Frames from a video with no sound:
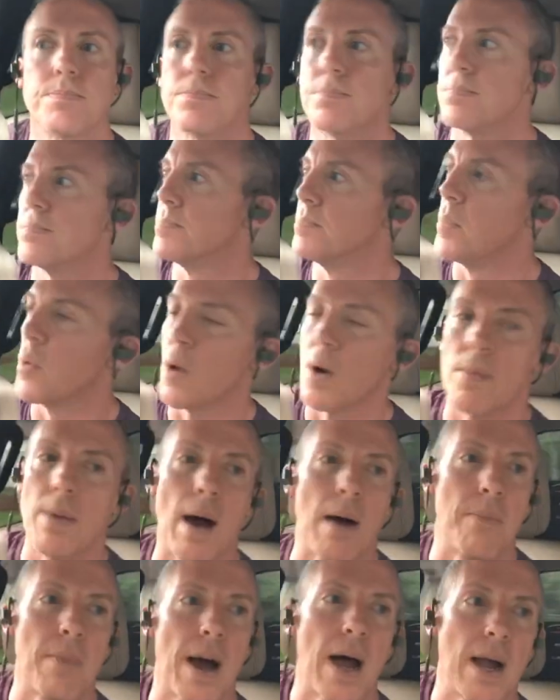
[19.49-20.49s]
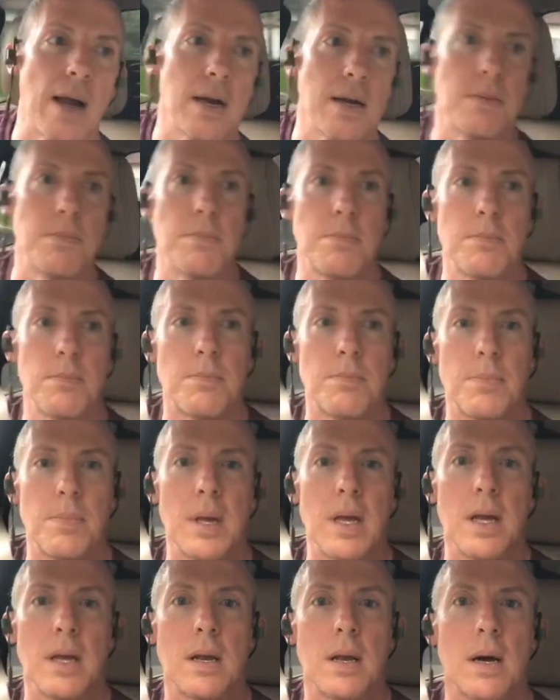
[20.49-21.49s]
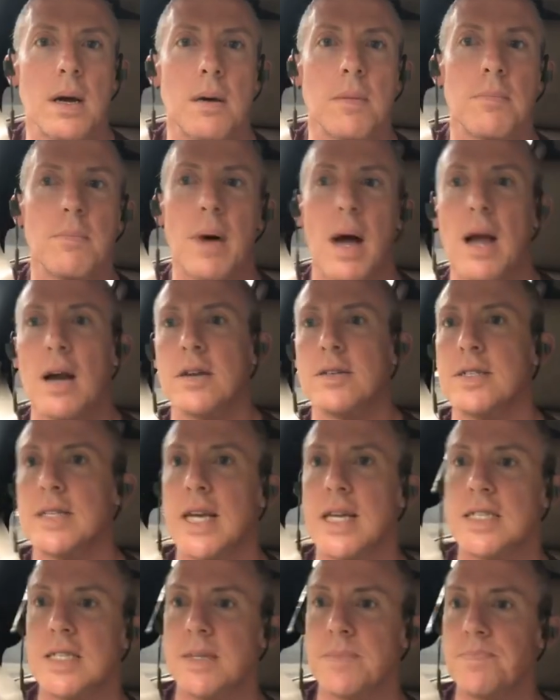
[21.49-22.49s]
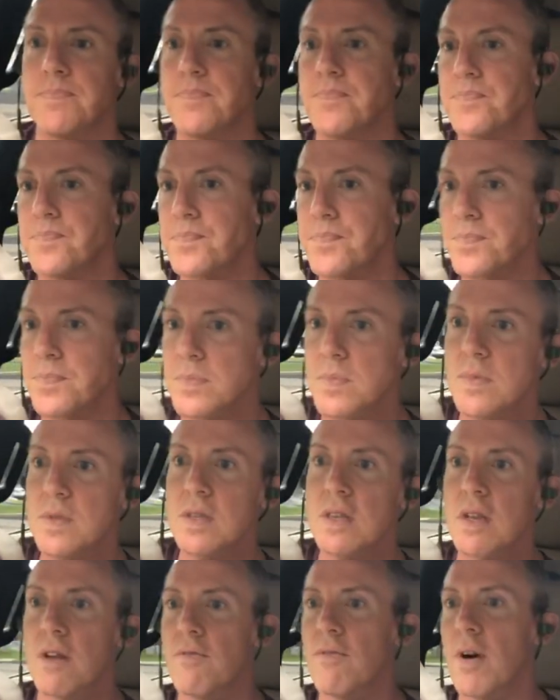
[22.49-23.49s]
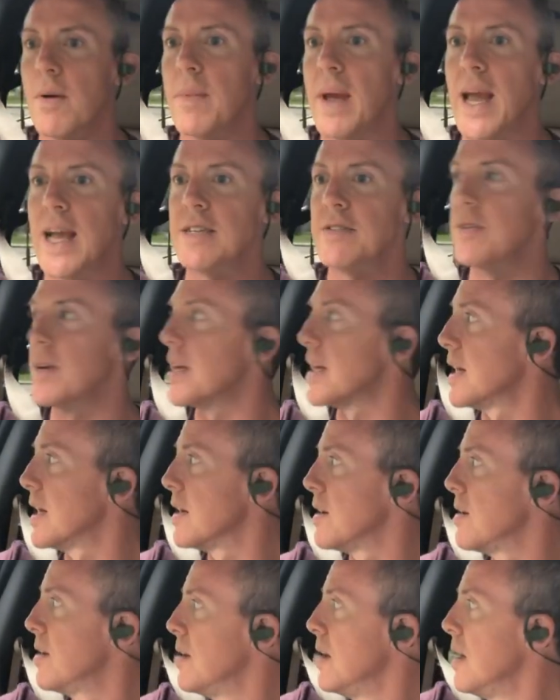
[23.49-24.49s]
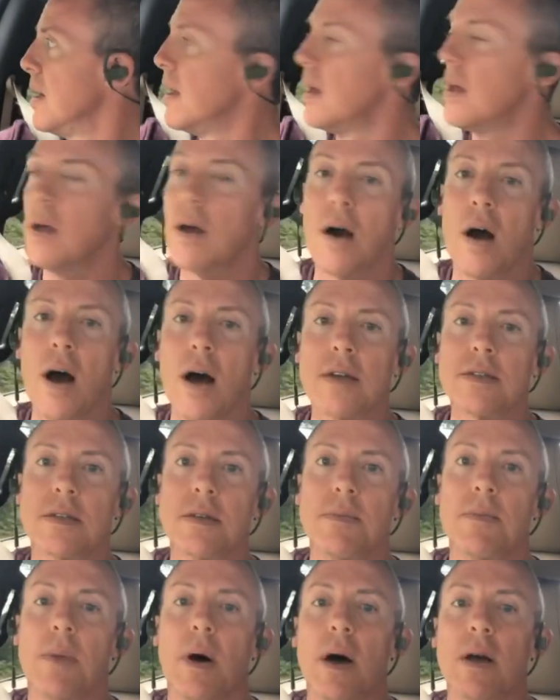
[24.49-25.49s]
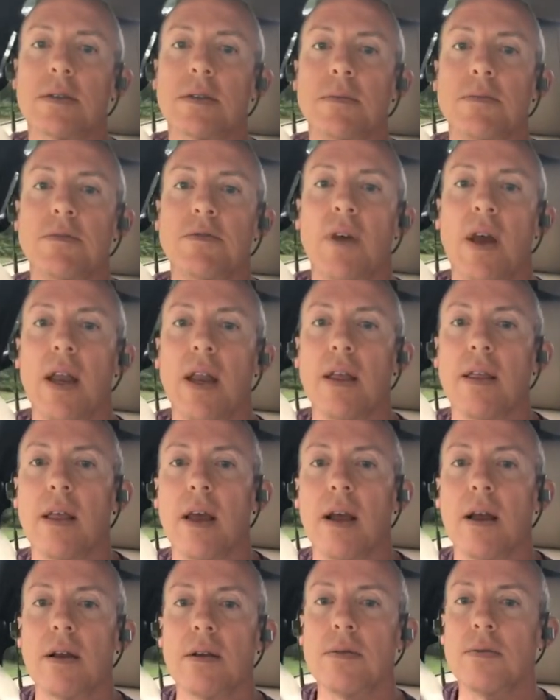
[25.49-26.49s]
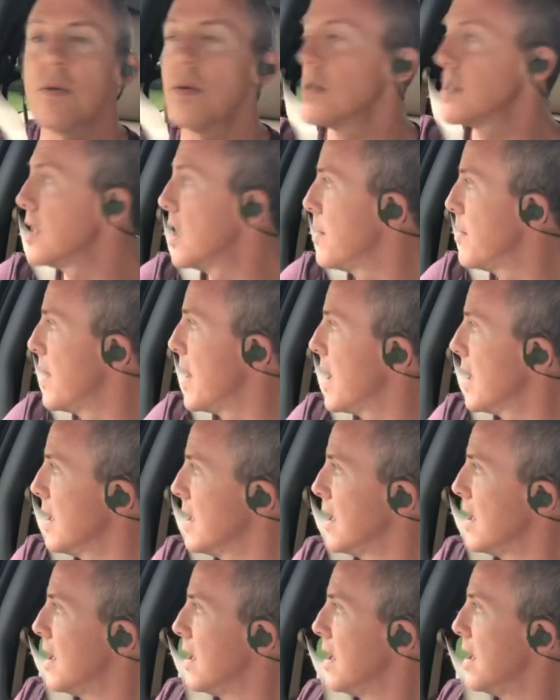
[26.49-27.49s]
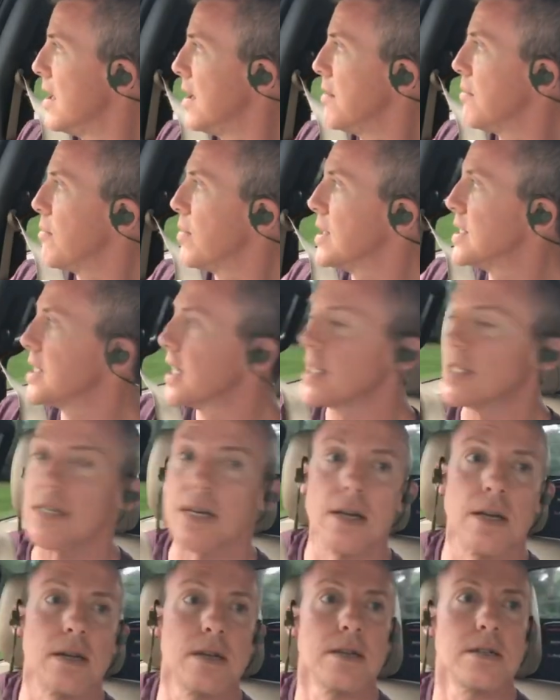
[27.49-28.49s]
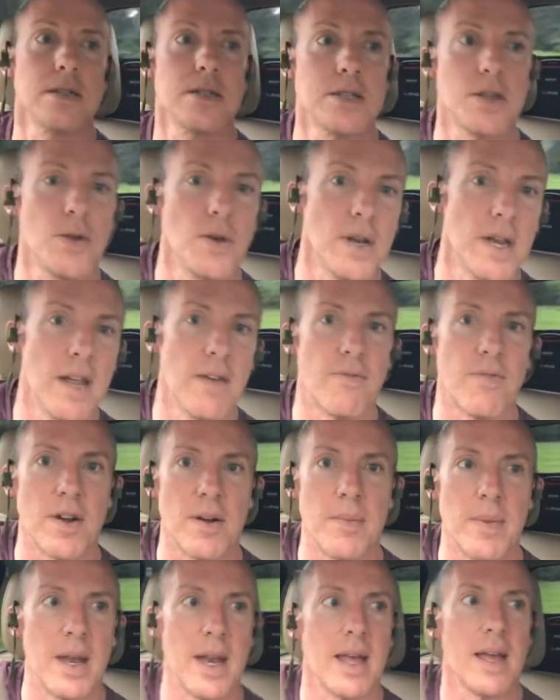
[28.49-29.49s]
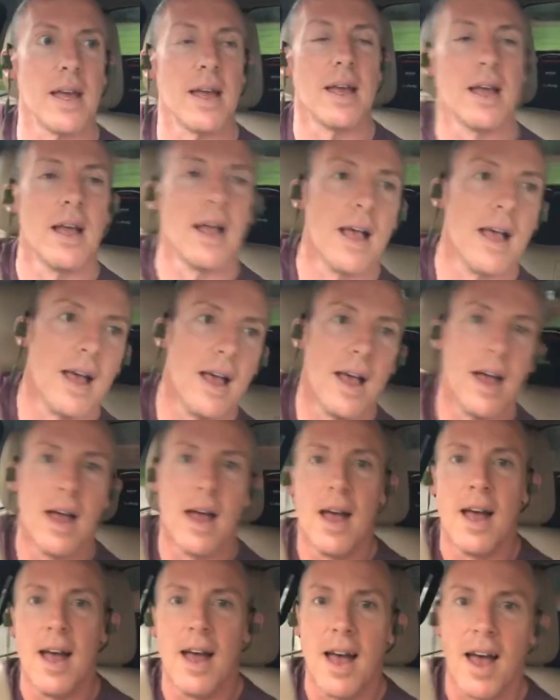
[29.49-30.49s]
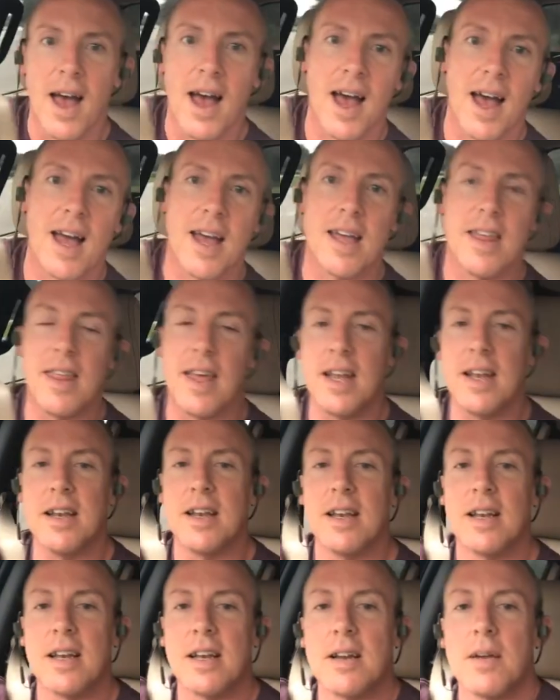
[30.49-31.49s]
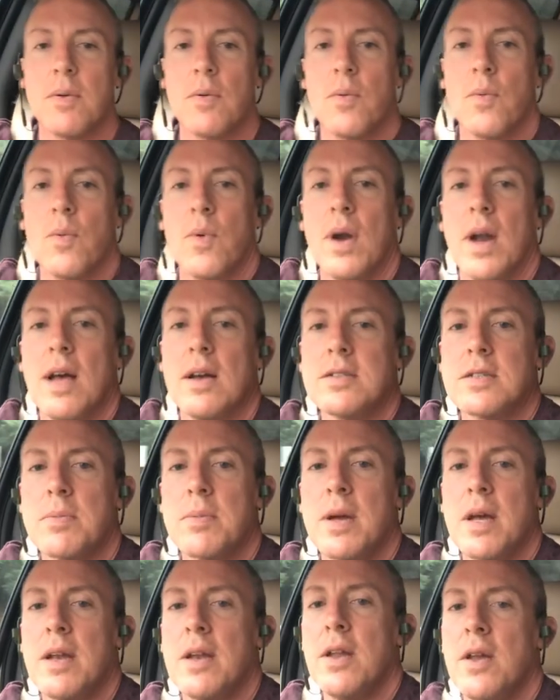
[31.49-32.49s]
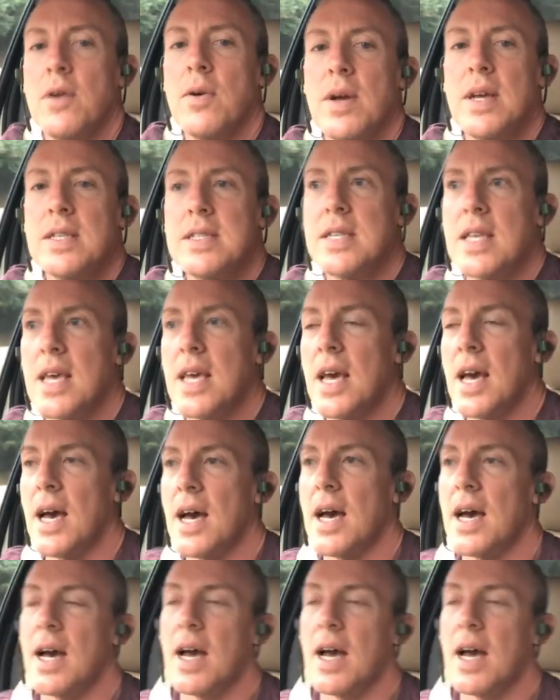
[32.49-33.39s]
more about being a buyer's agent from Adrian Gill. Awesome training there. What's up, Blaine? Appreciate you tuning in for a minute. And then what else we're going to do is went